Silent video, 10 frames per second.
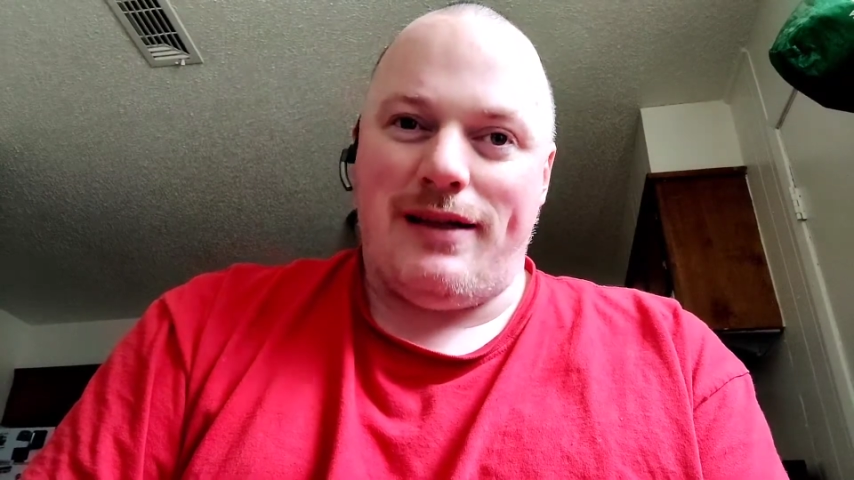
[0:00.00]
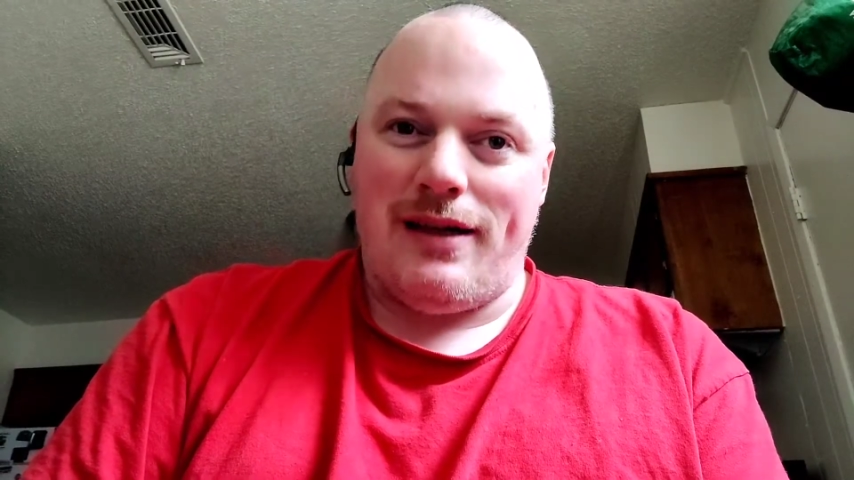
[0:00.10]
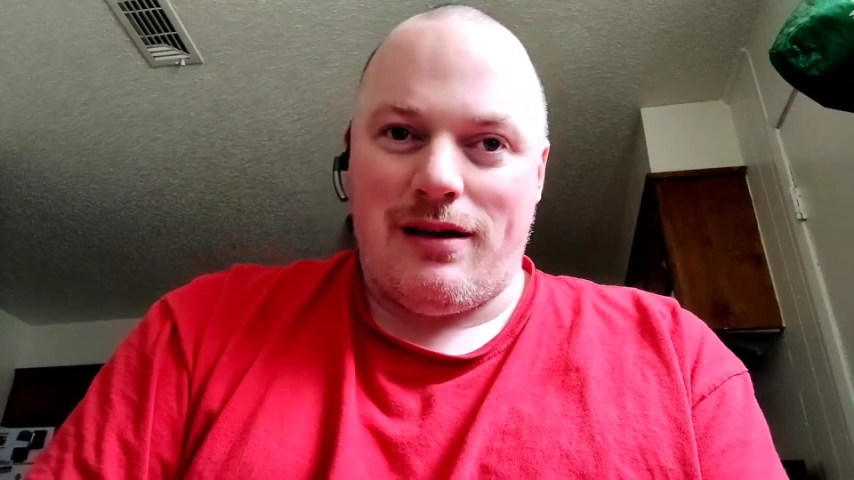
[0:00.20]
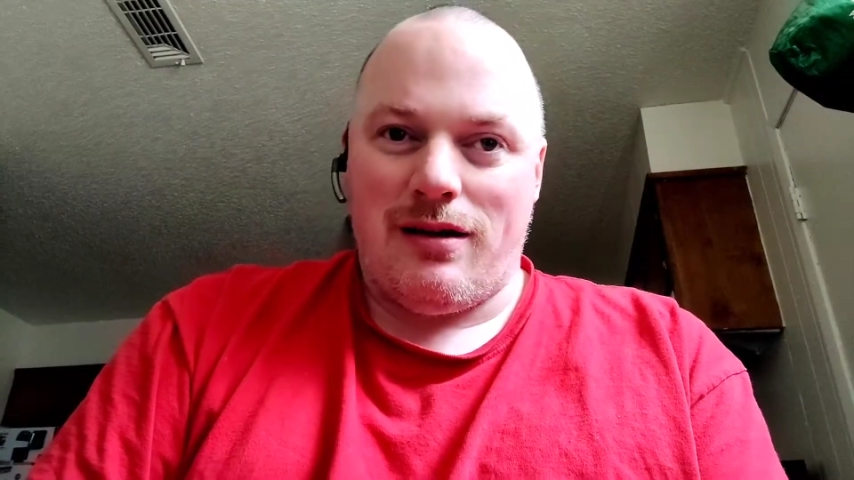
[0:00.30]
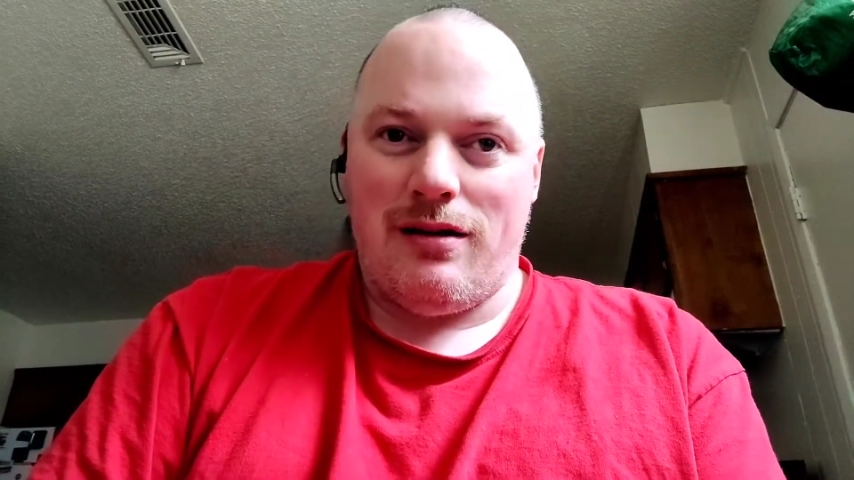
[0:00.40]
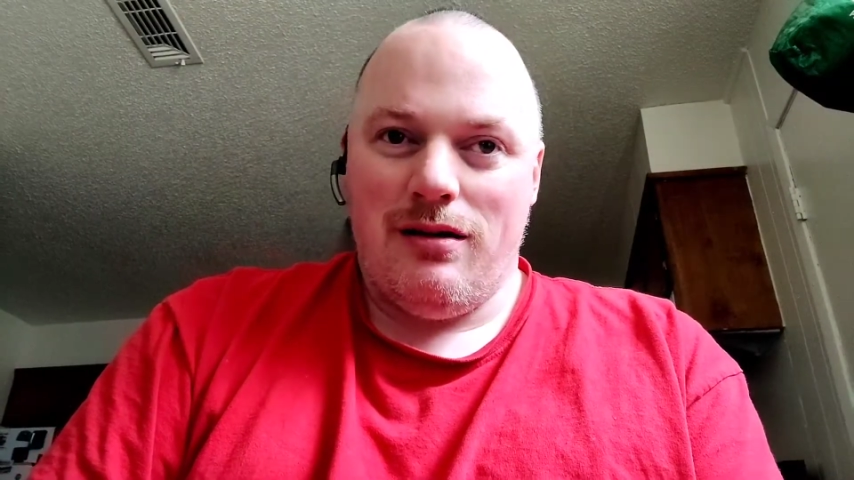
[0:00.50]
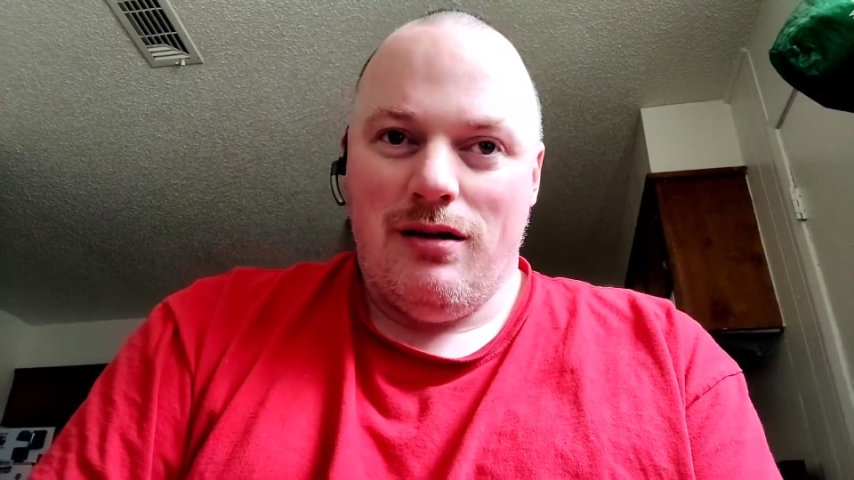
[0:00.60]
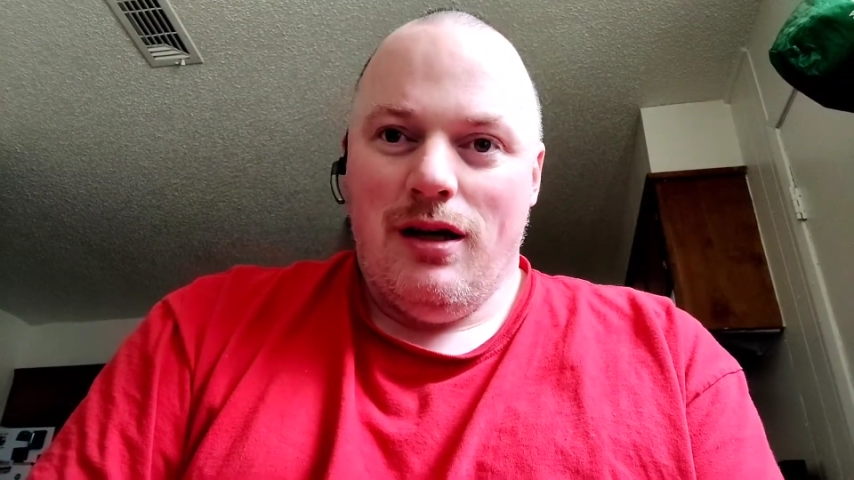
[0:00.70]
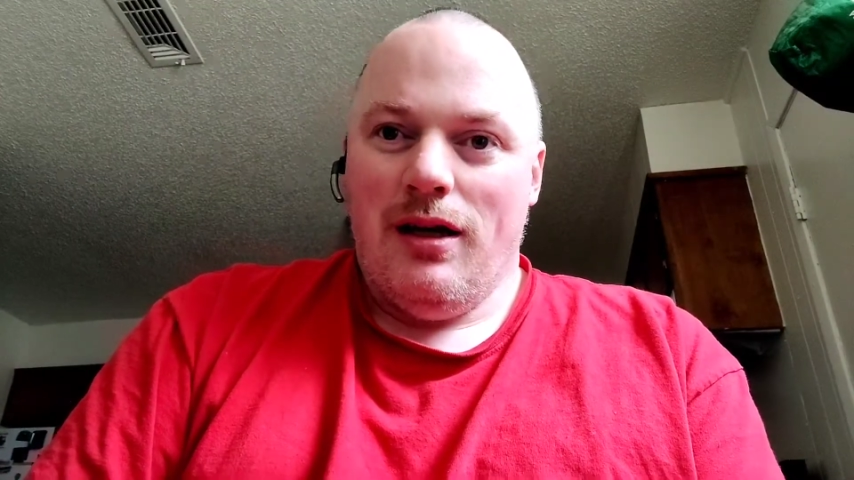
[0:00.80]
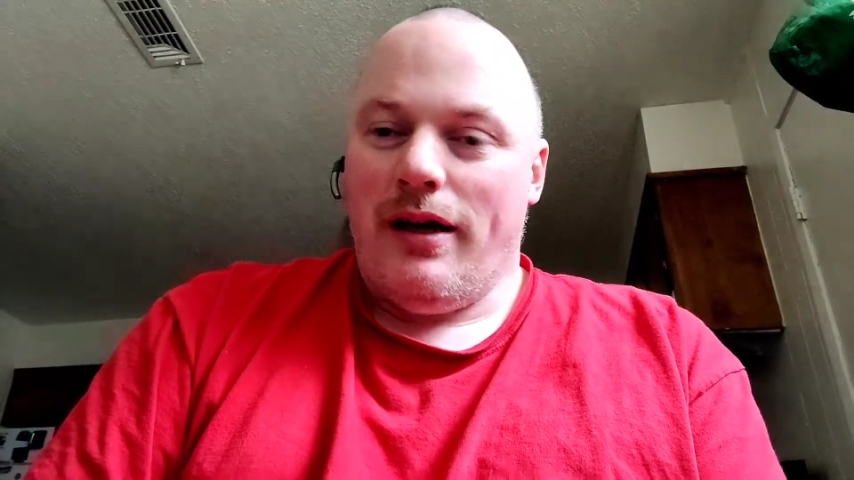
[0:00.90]
there.
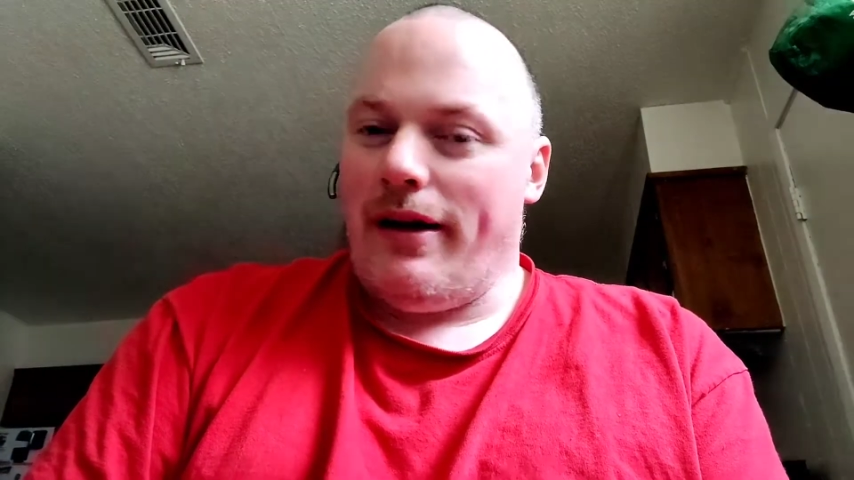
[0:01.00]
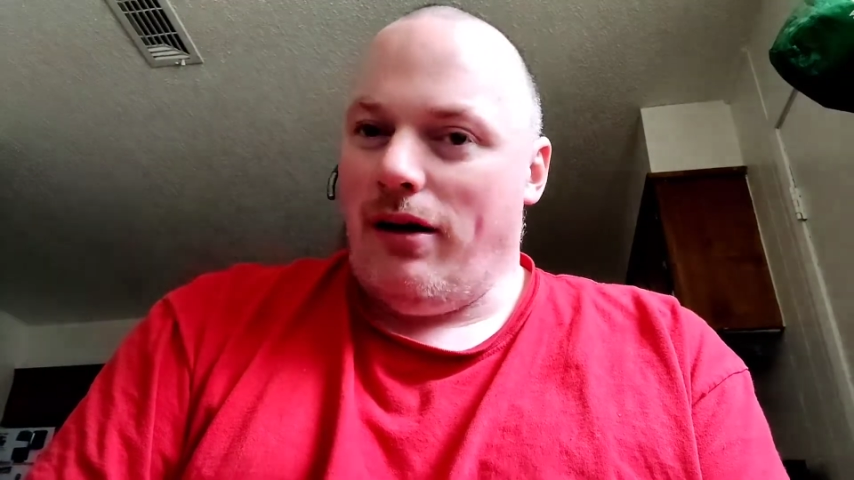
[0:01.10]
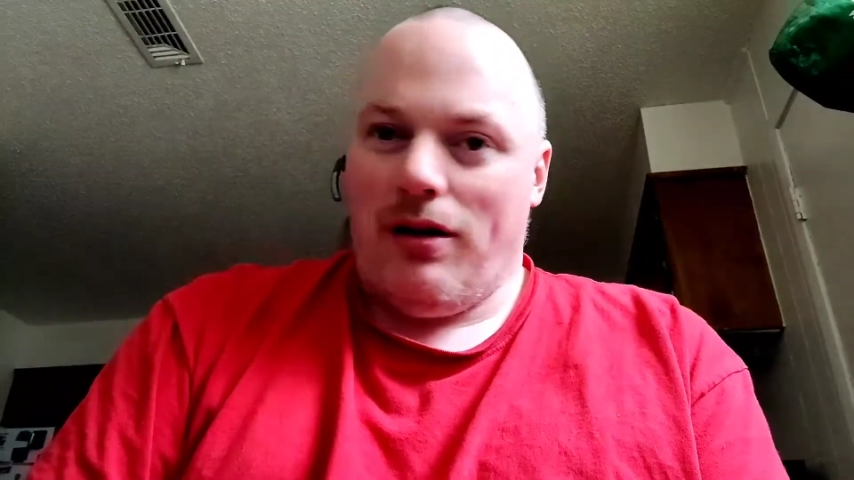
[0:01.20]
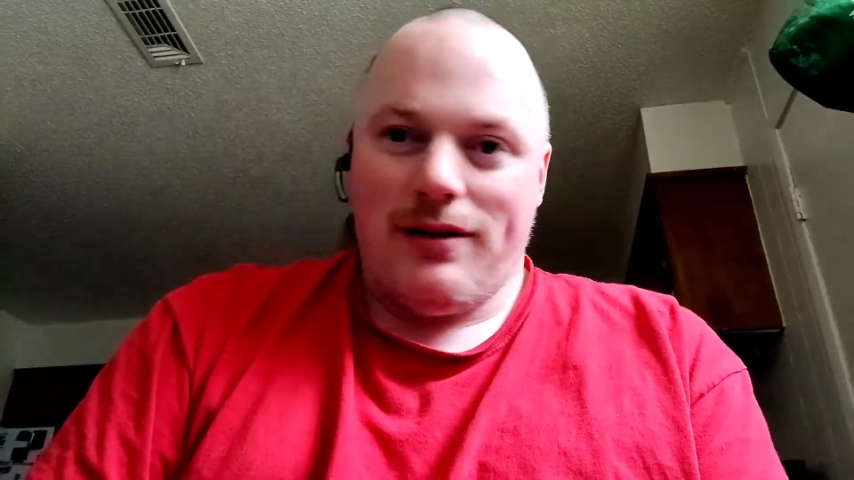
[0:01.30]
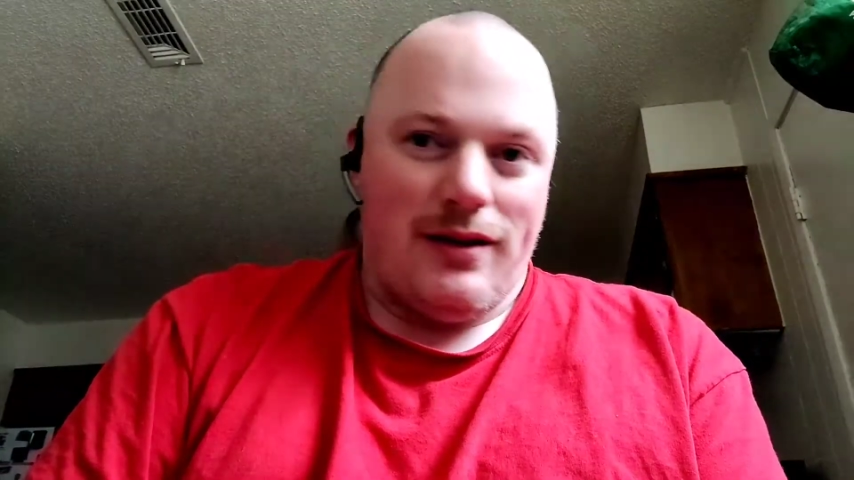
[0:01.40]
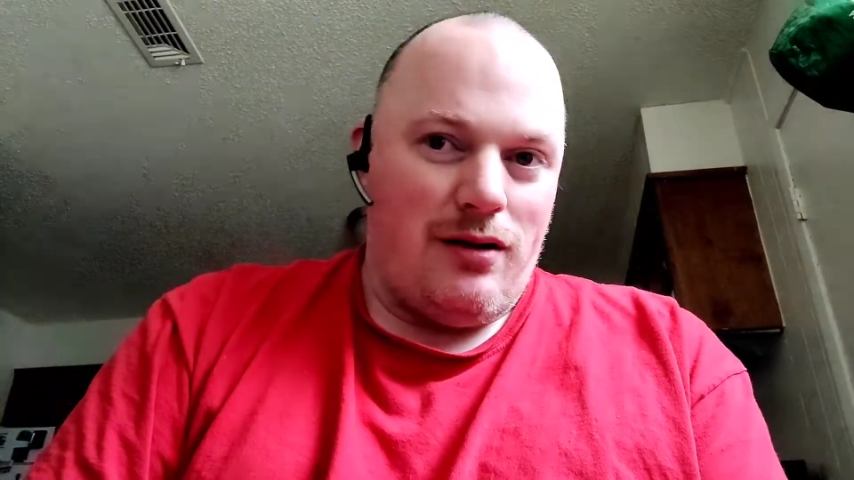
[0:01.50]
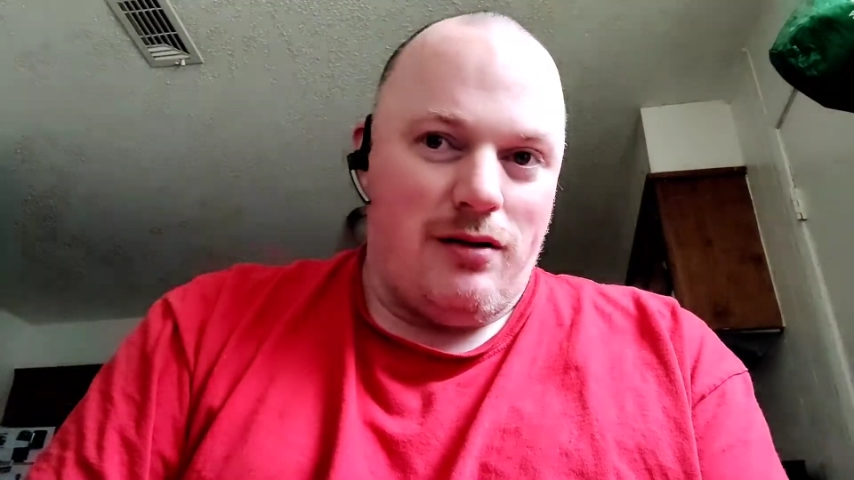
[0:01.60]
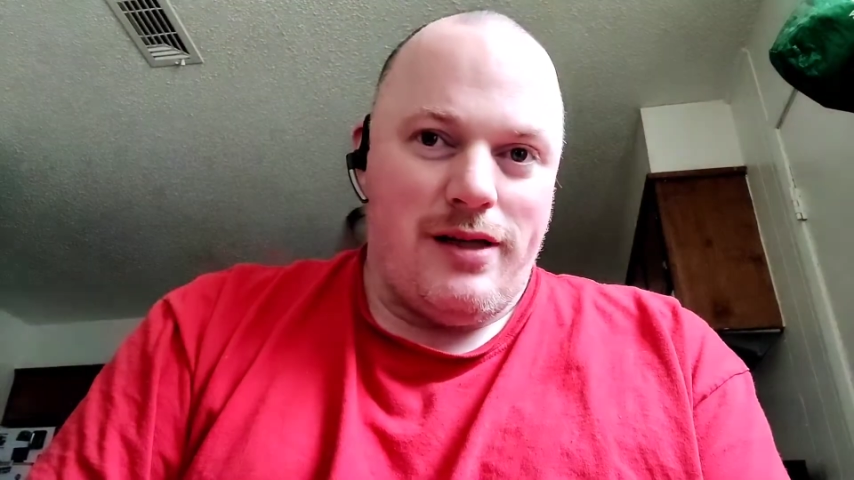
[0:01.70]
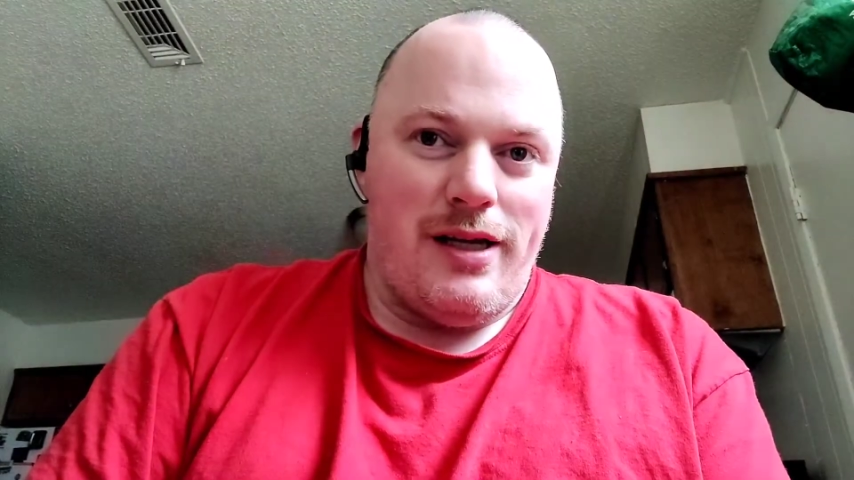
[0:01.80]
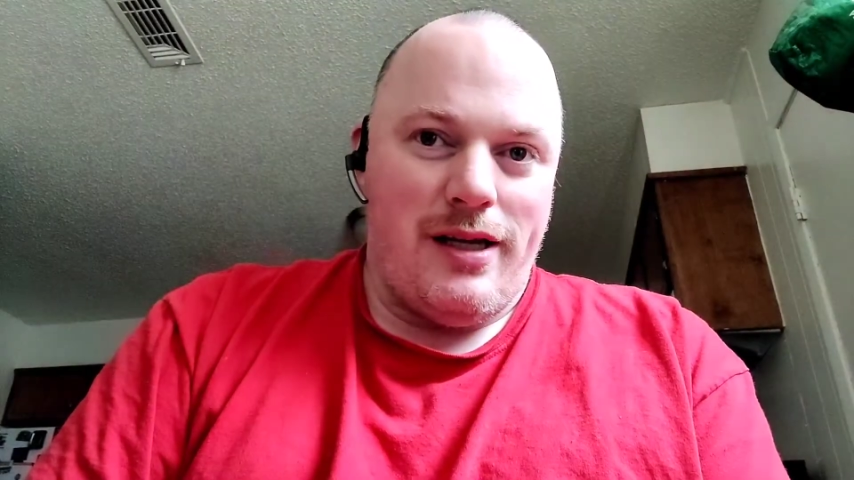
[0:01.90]
And although